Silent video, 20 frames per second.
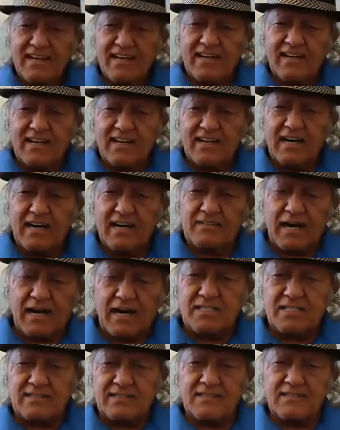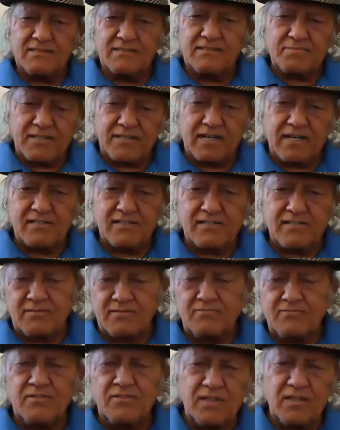and Prash, we are, you
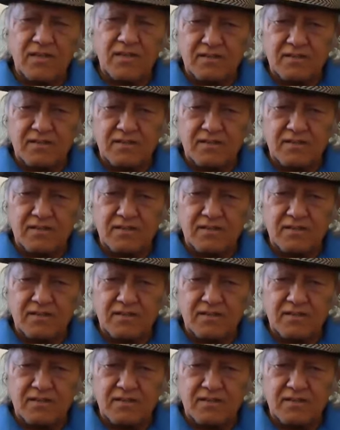know, divine